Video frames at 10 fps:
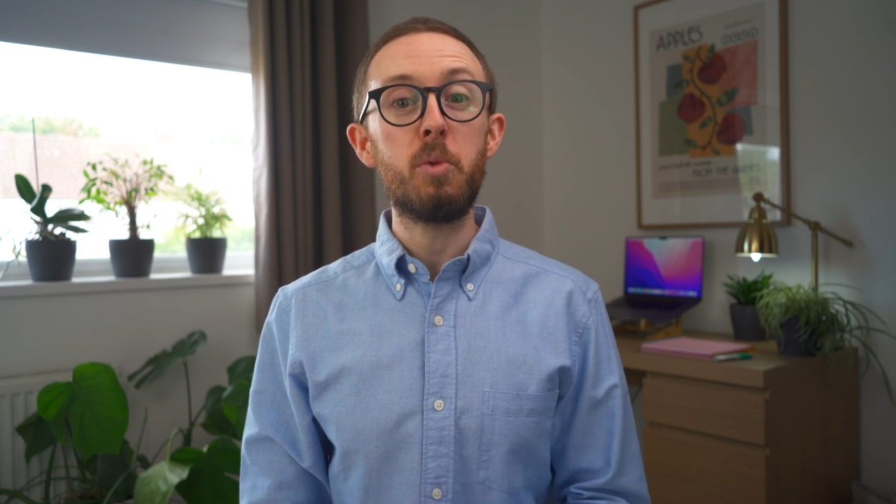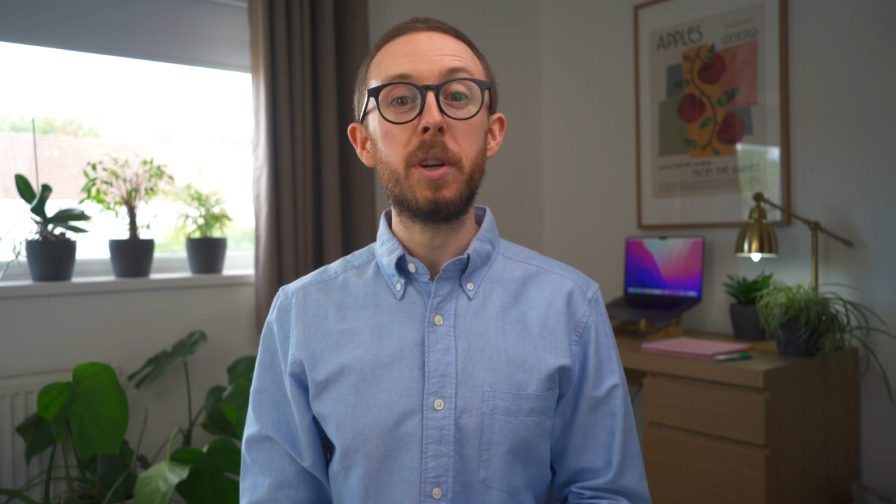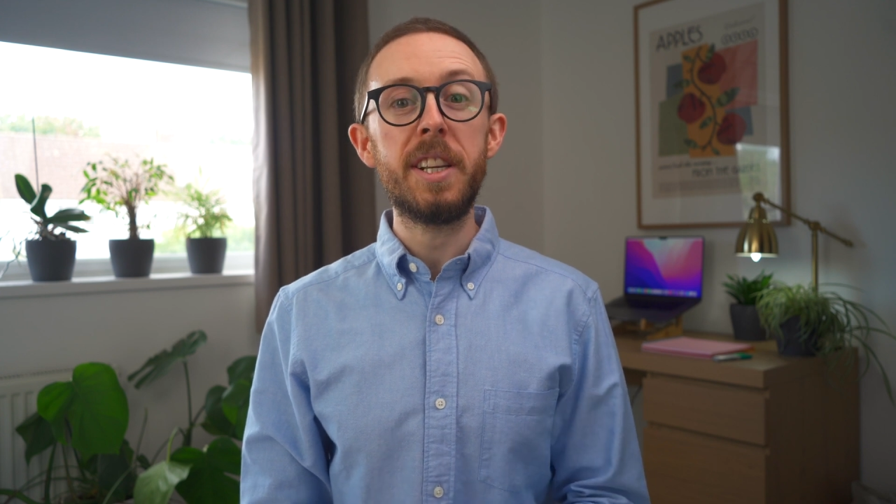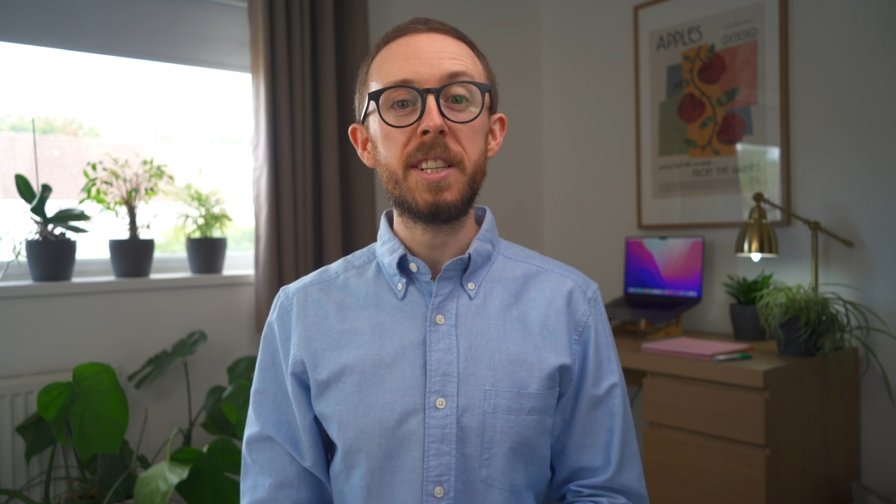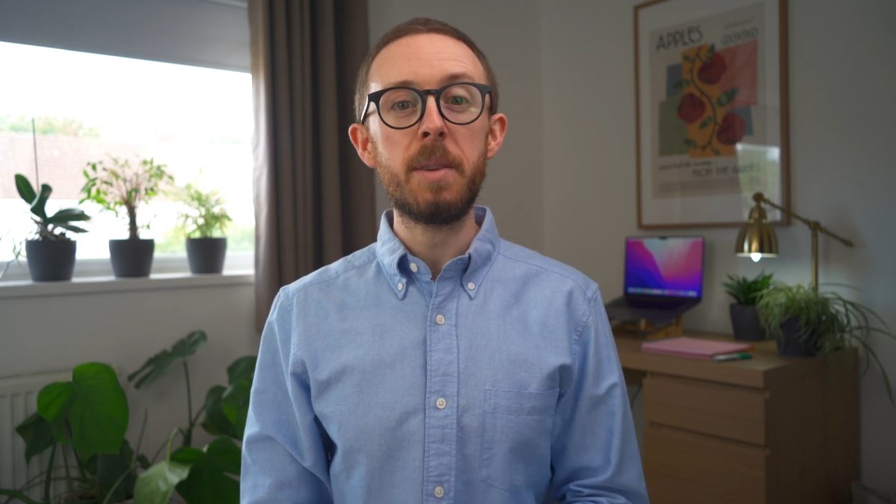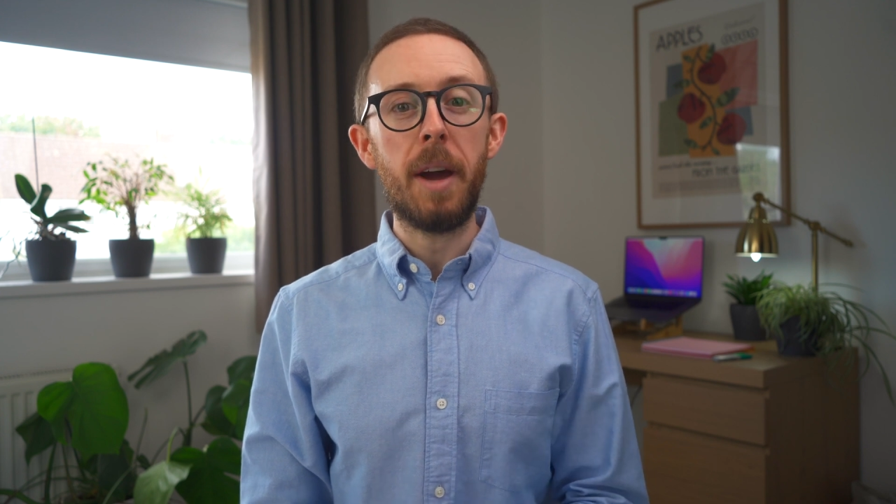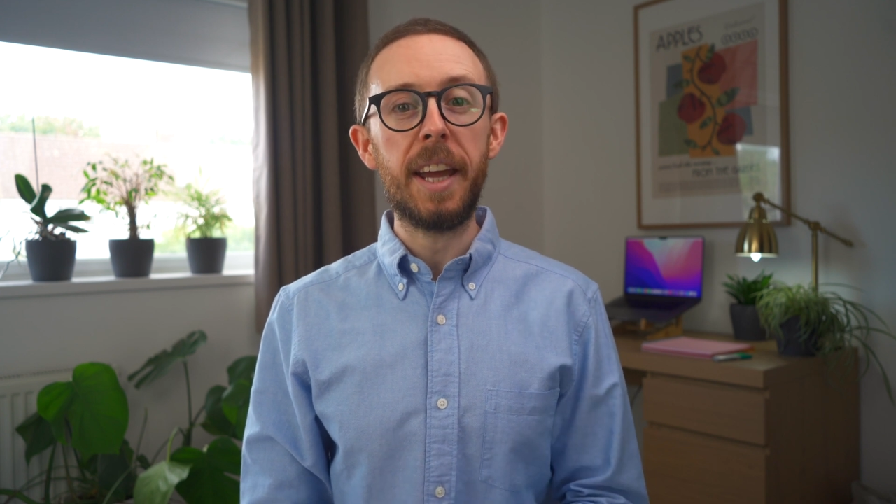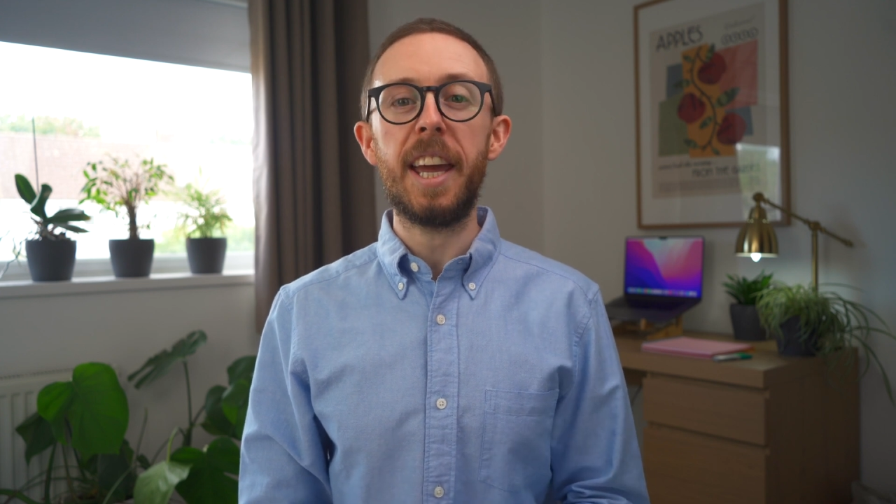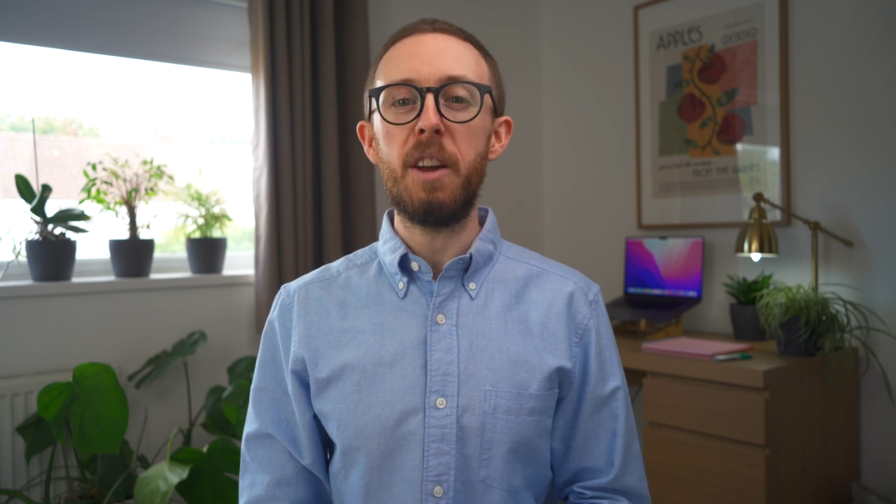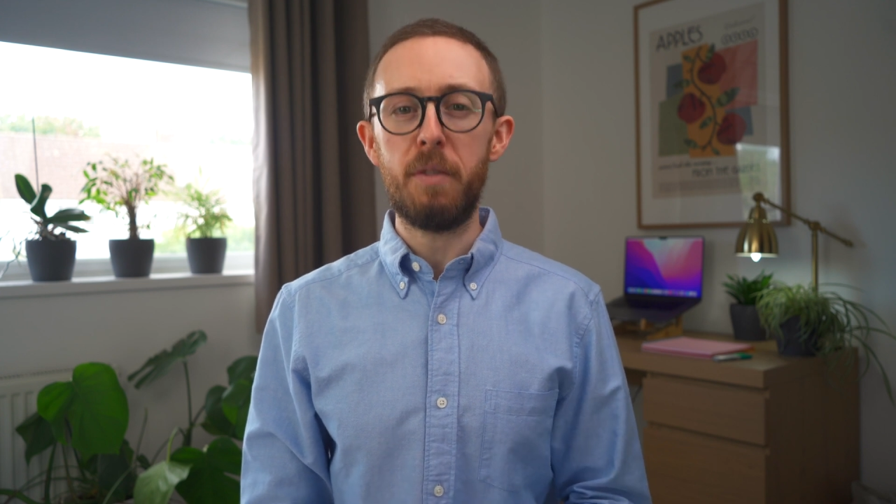would need to
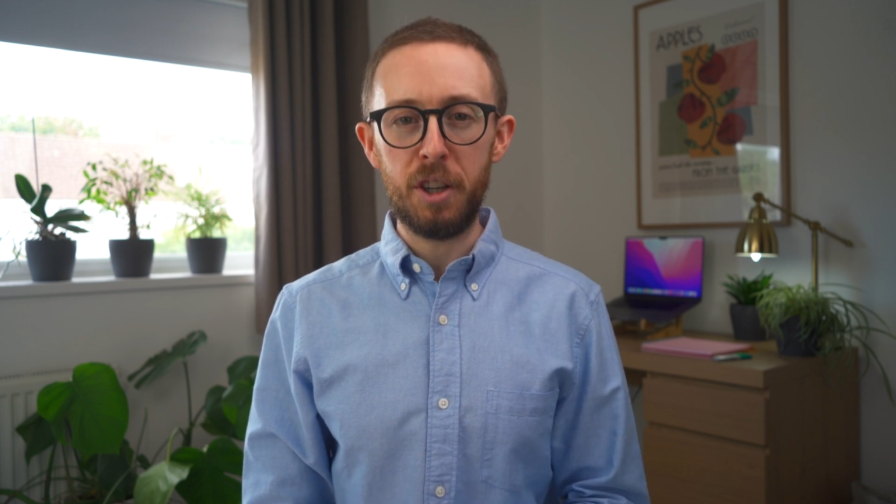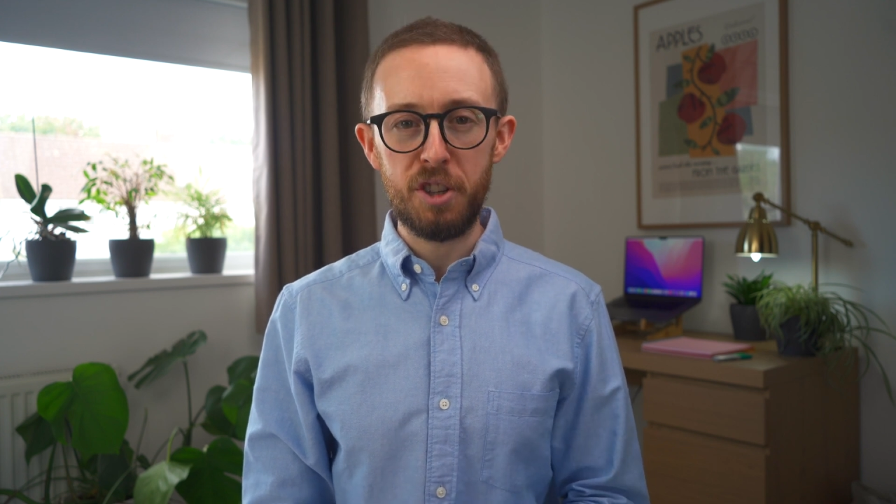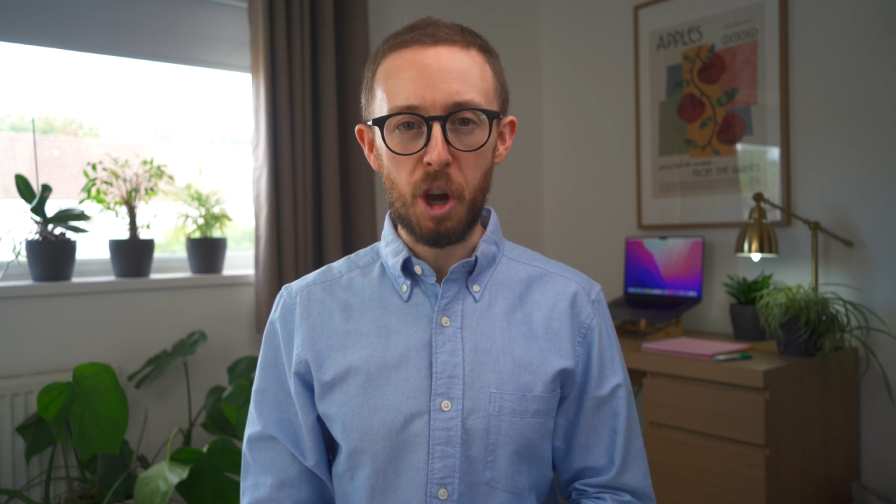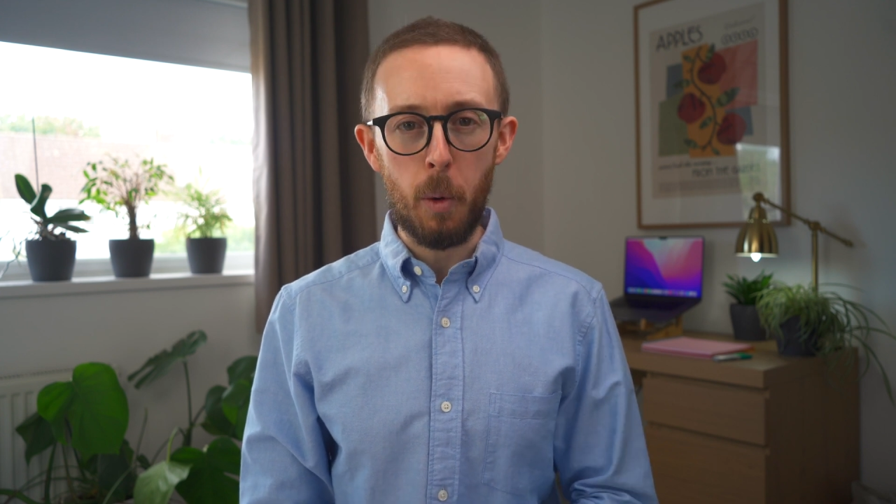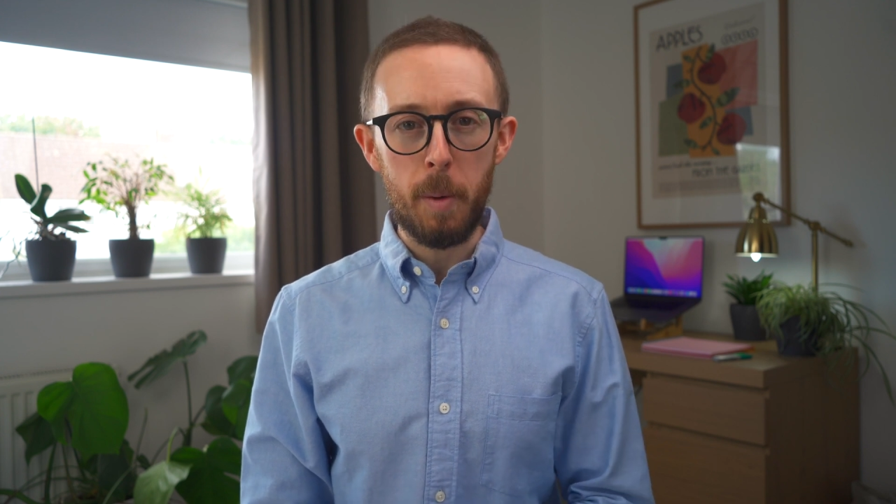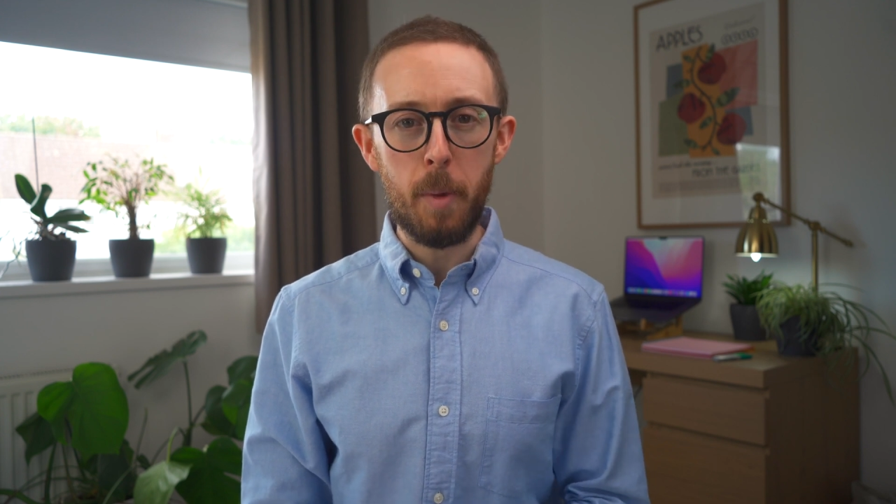make if undergoing